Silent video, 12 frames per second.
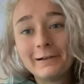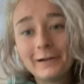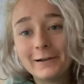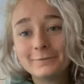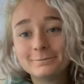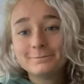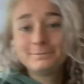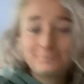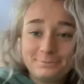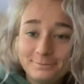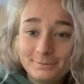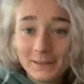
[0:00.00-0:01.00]
um,
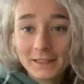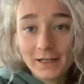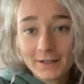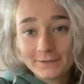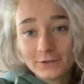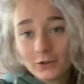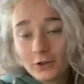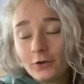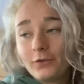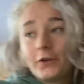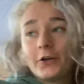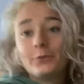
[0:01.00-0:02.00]
but yeah, I've got a lot
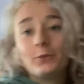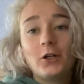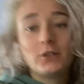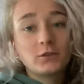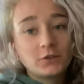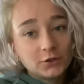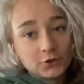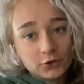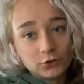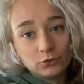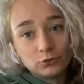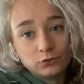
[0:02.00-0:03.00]
of homework to
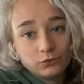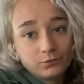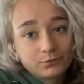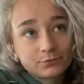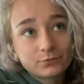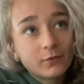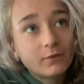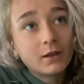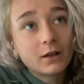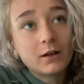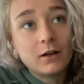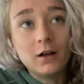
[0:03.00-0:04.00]
do.
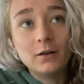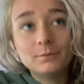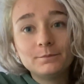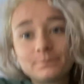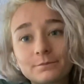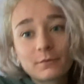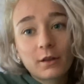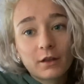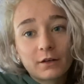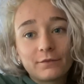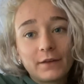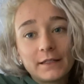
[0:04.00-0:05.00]
Um, I'm
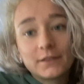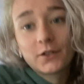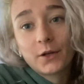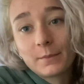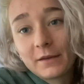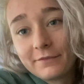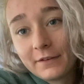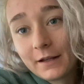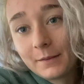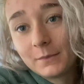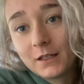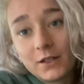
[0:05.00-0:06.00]
gonna FaceTime my
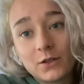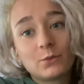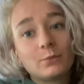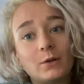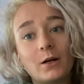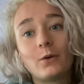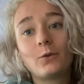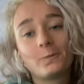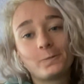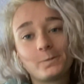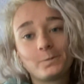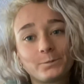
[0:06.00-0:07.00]
family as well,
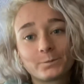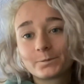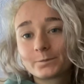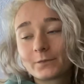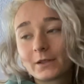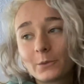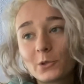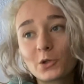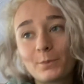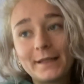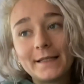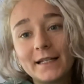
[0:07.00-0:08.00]
which would
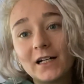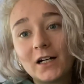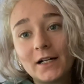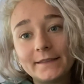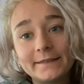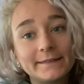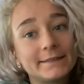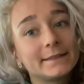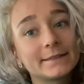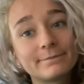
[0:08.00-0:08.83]
be nice.